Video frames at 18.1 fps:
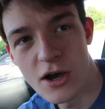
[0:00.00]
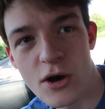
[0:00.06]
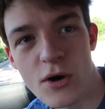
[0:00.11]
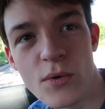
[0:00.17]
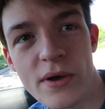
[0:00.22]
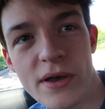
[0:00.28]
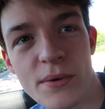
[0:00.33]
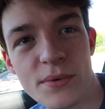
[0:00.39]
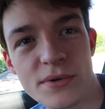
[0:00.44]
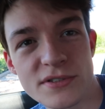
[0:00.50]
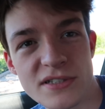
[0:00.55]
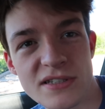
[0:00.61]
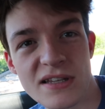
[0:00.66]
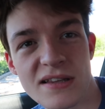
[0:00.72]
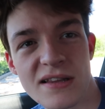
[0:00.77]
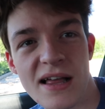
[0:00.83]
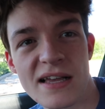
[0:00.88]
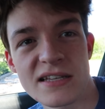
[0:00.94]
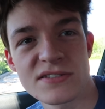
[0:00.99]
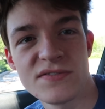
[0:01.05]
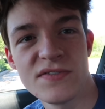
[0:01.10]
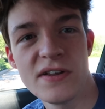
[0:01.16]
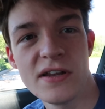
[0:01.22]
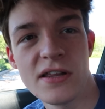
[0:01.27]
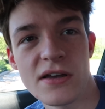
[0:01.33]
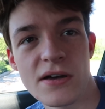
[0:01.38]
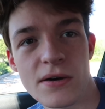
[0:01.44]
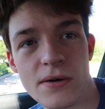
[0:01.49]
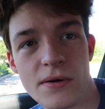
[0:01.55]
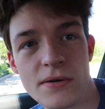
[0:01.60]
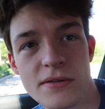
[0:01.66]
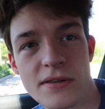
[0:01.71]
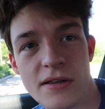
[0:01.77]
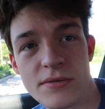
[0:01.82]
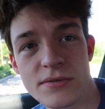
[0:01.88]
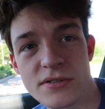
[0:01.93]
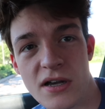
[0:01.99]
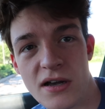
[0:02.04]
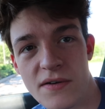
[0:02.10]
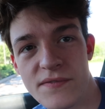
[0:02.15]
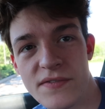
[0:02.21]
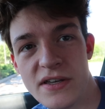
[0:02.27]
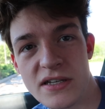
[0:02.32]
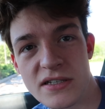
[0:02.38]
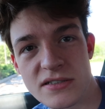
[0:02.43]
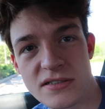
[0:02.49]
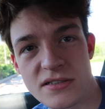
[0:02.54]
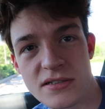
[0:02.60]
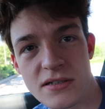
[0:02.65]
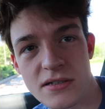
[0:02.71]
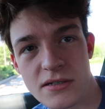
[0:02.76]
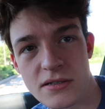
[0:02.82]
No, it was in the last video. That was obvious.